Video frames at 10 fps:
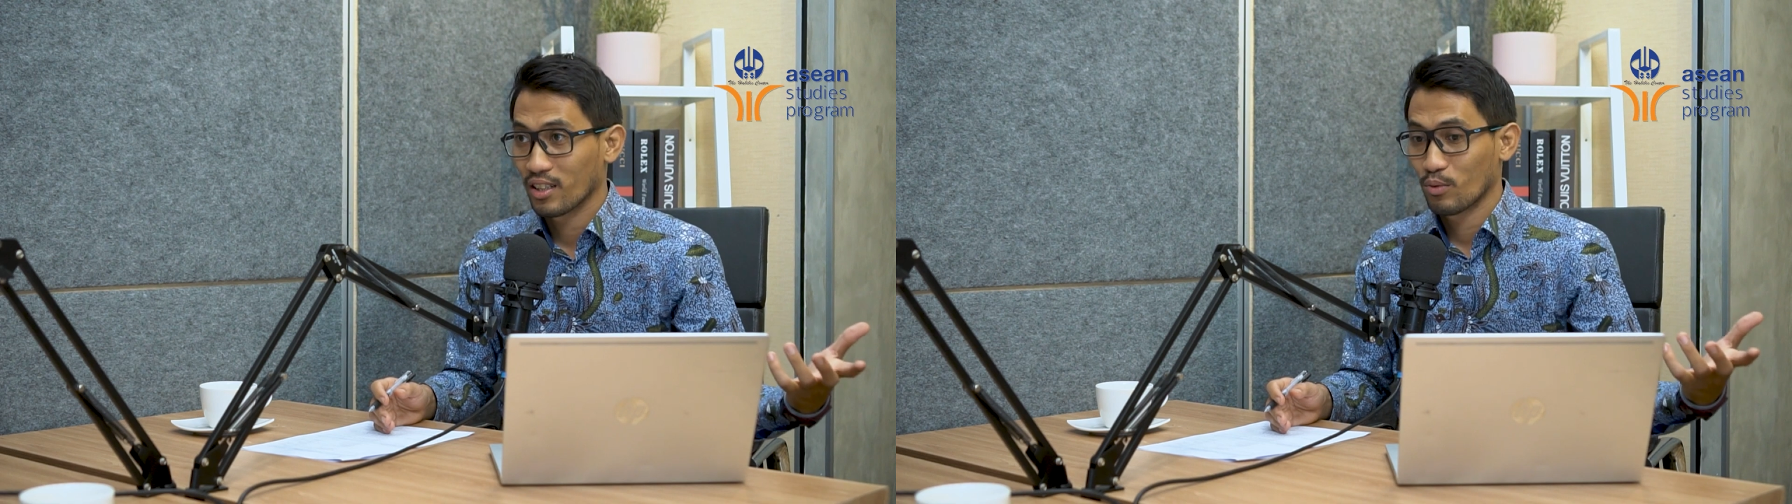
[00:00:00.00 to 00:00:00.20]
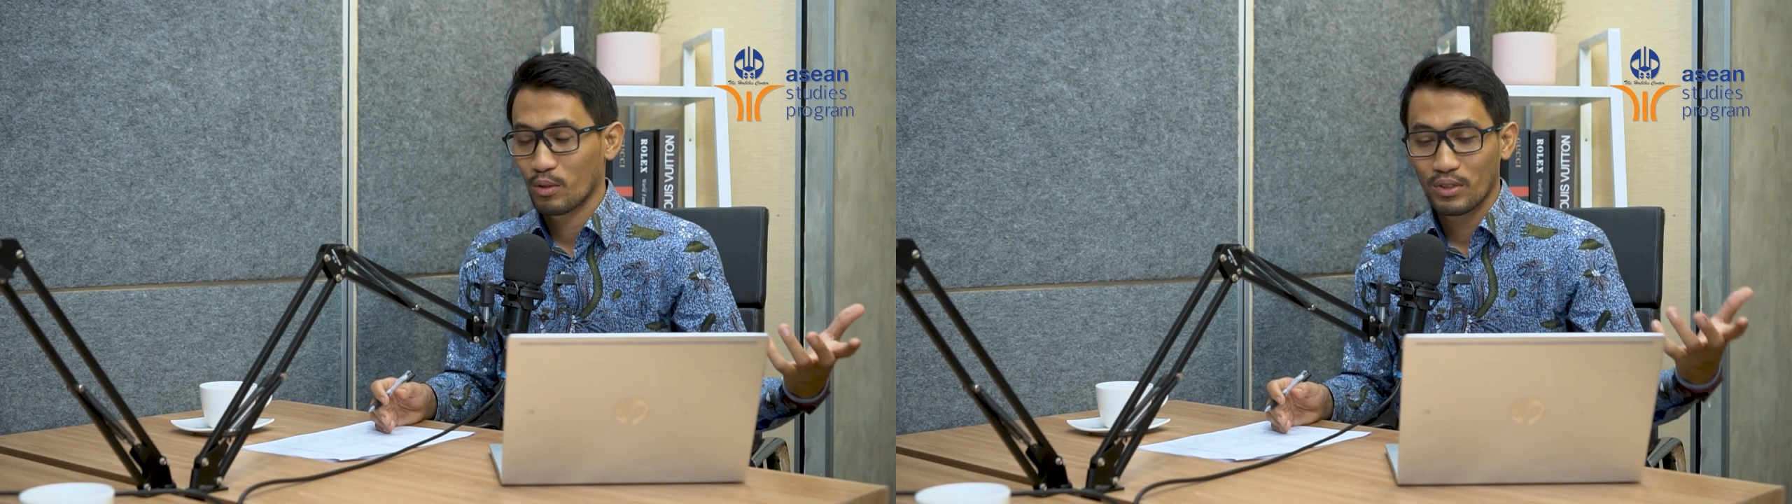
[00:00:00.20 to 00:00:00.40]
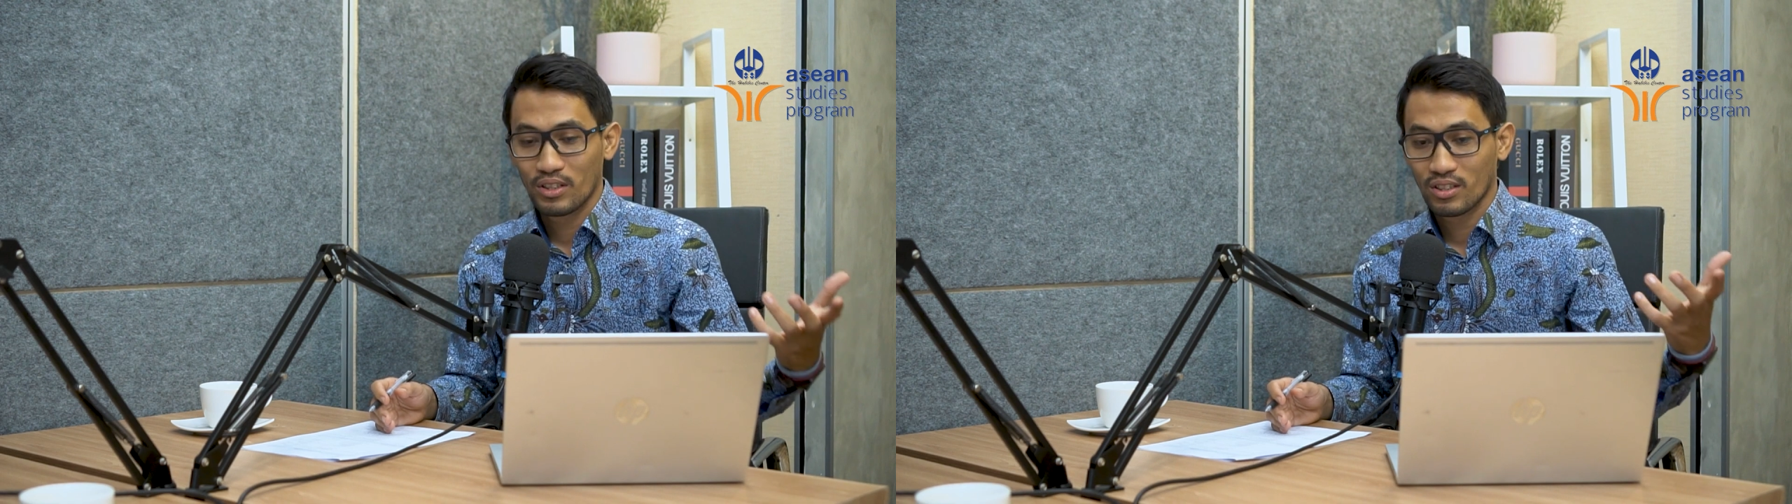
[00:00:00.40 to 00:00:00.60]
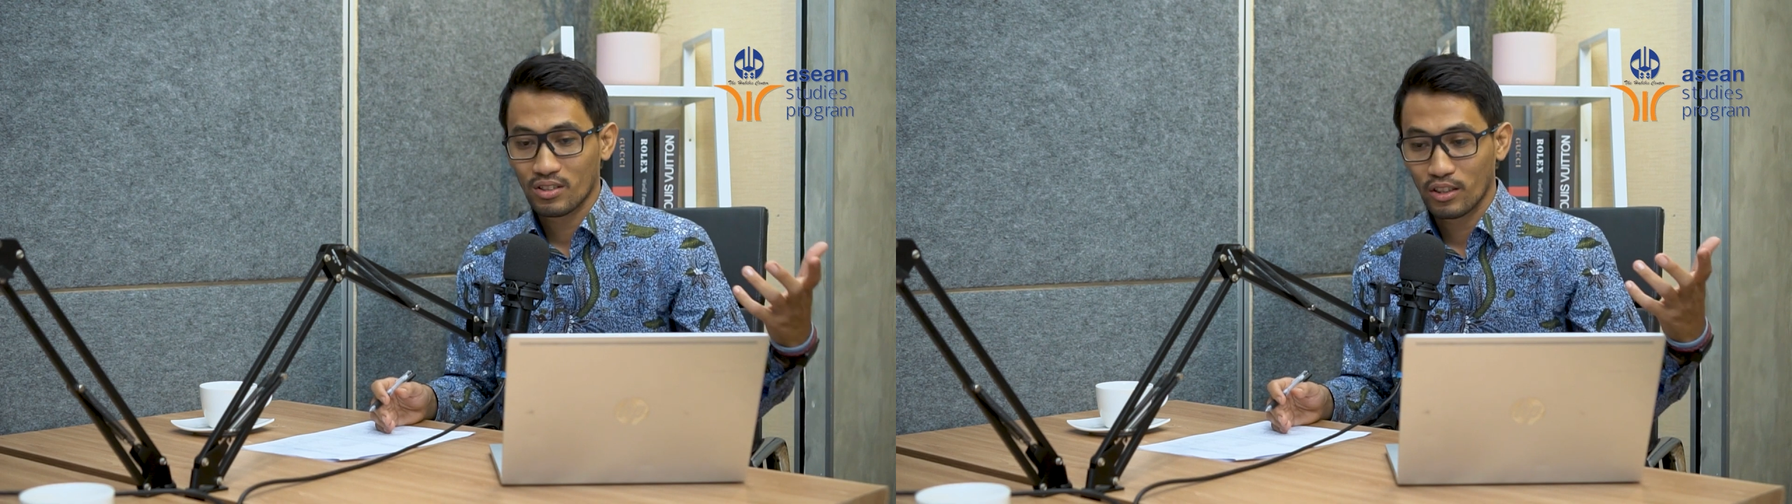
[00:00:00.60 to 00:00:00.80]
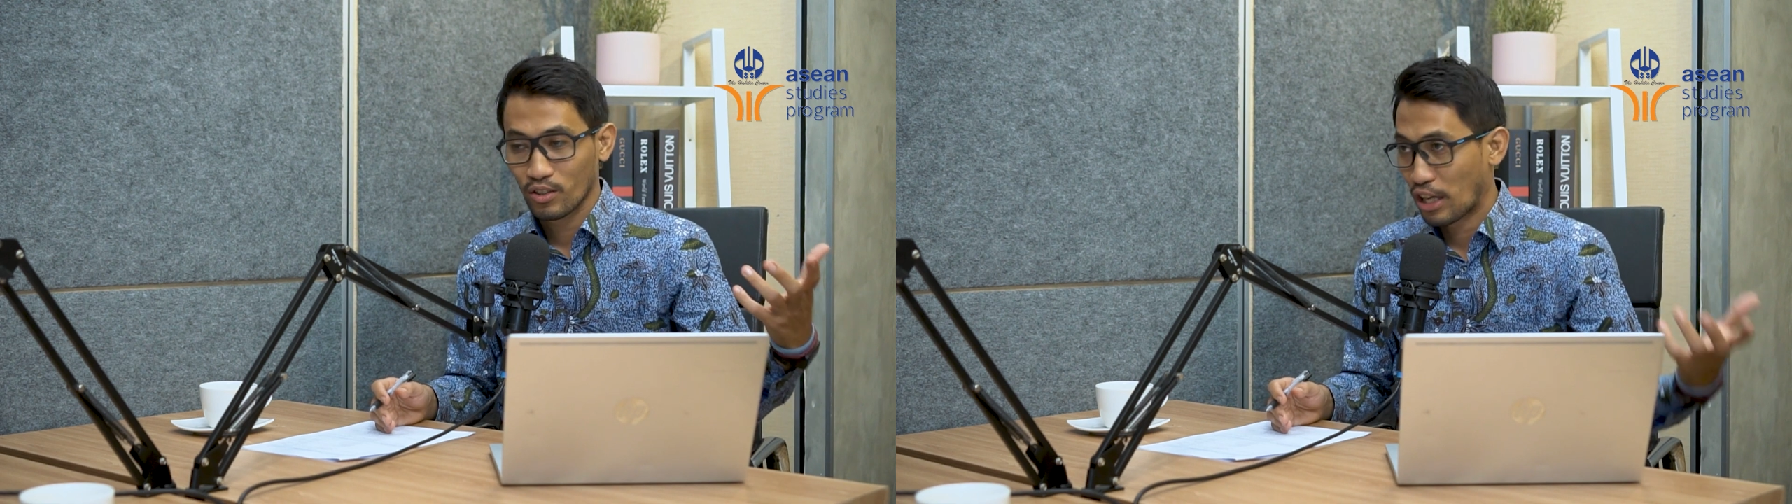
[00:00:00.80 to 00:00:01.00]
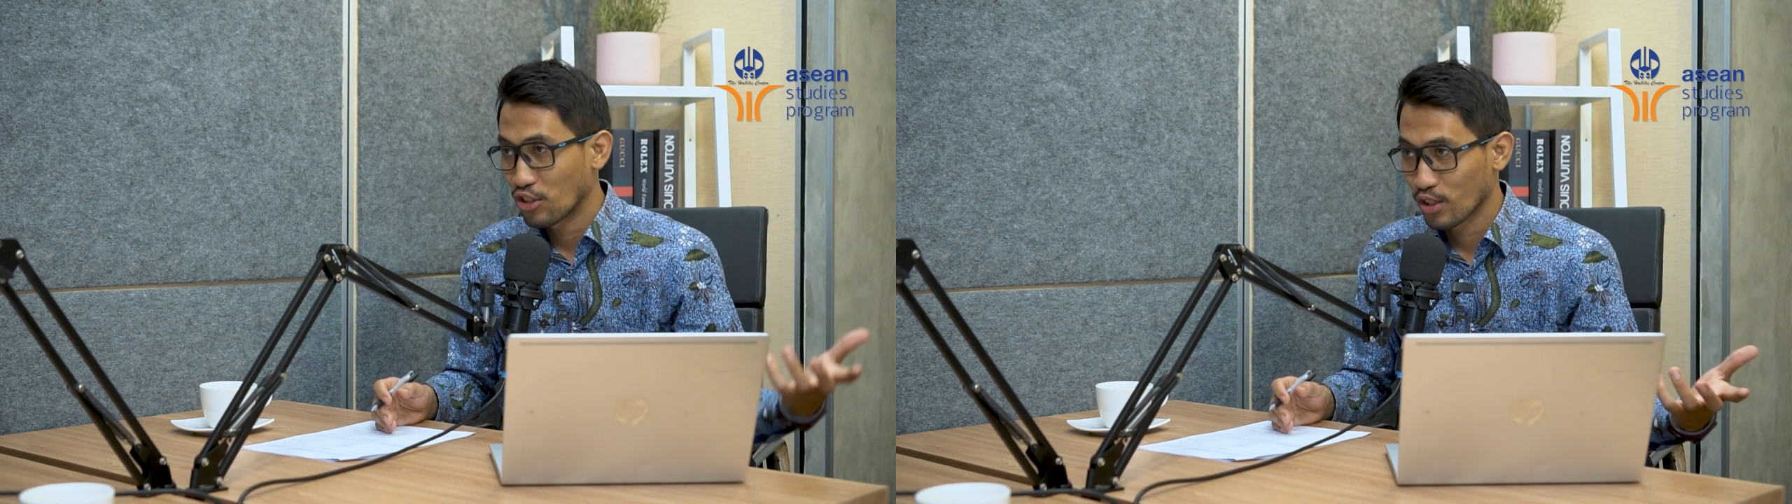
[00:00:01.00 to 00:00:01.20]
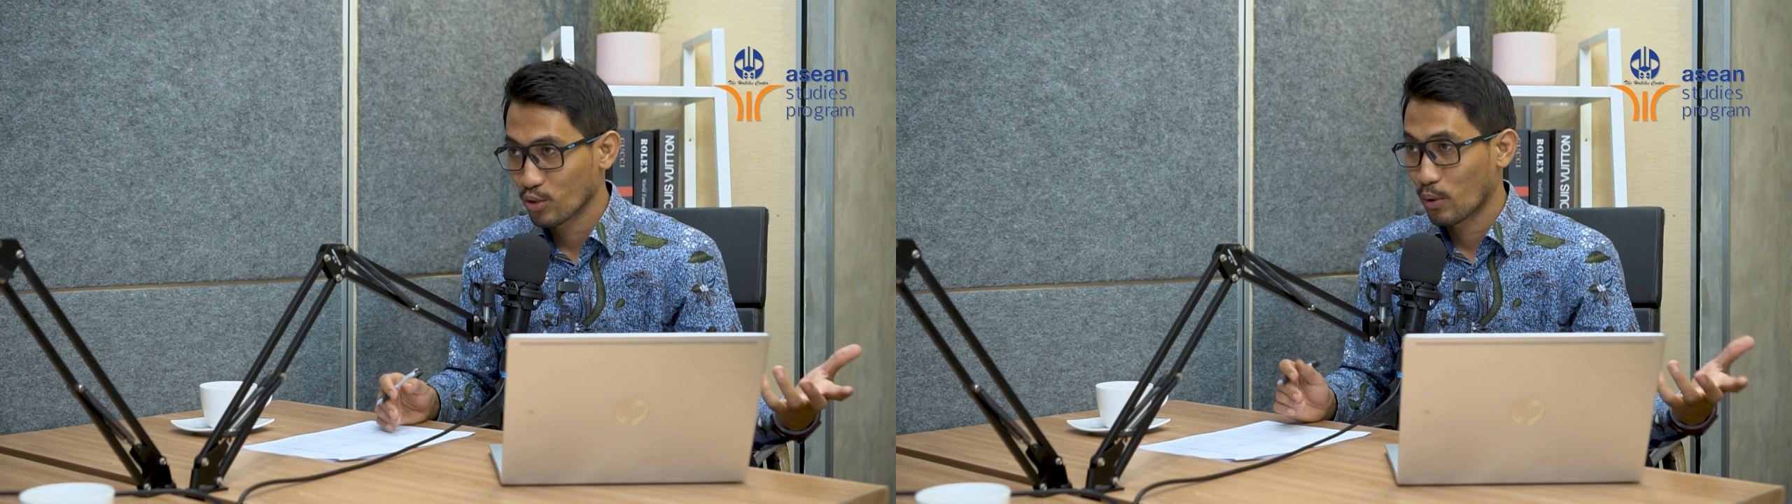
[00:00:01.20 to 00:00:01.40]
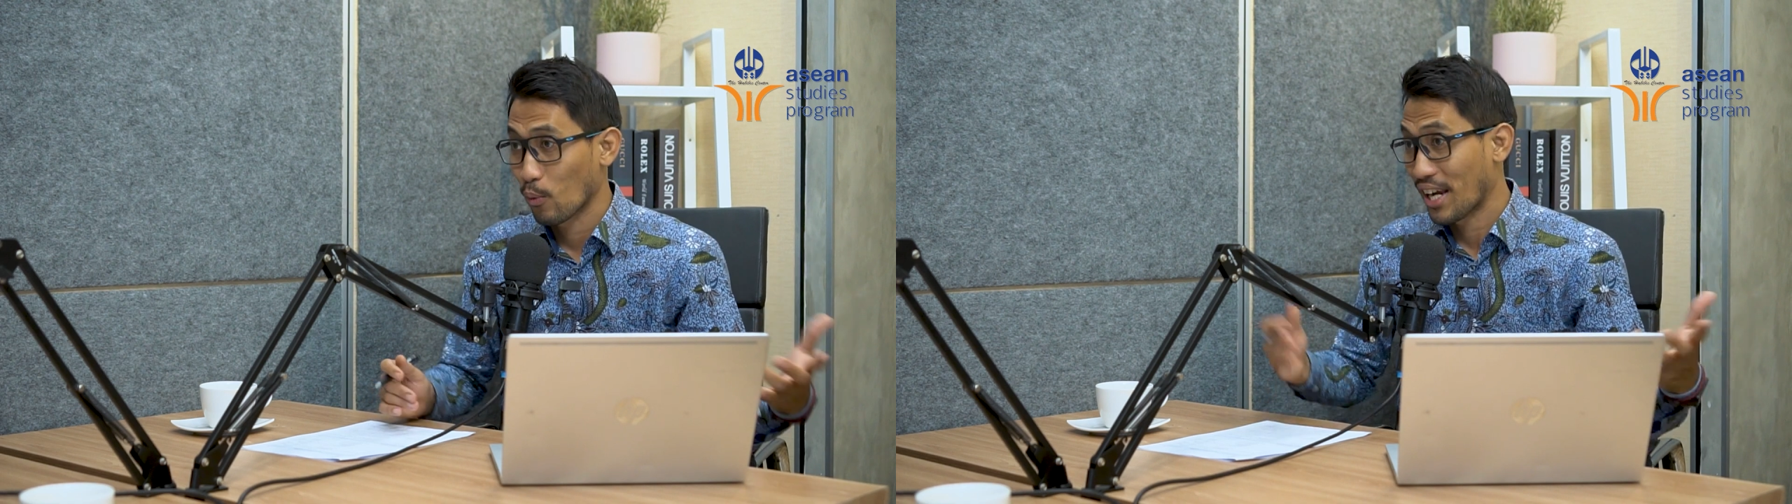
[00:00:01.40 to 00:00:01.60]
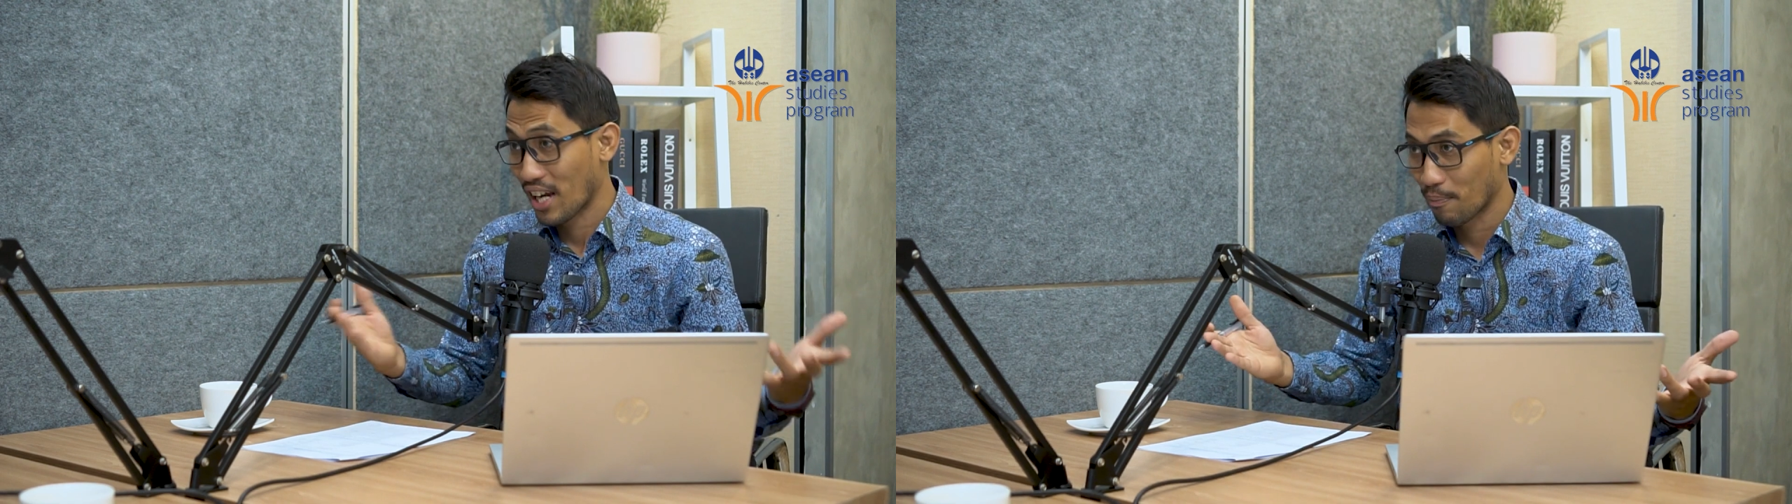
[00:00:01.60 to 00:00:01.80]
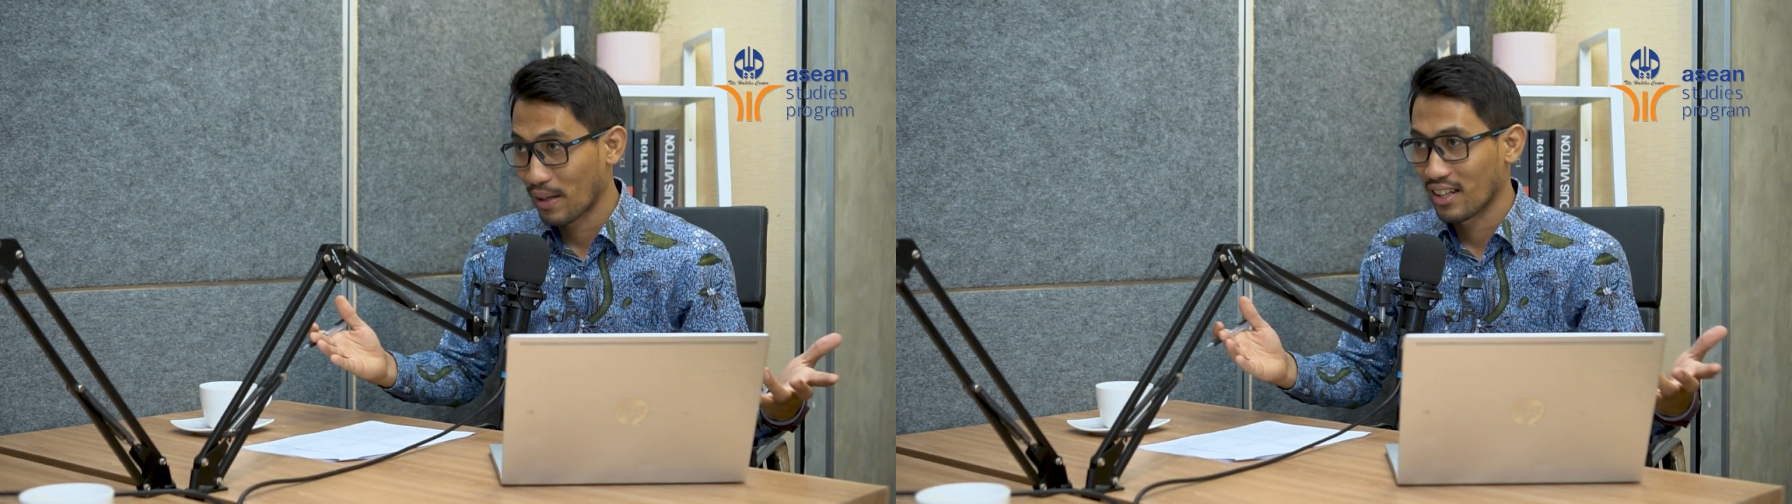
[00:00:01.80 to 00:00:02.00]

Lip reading: It will be still dangerous when wake up.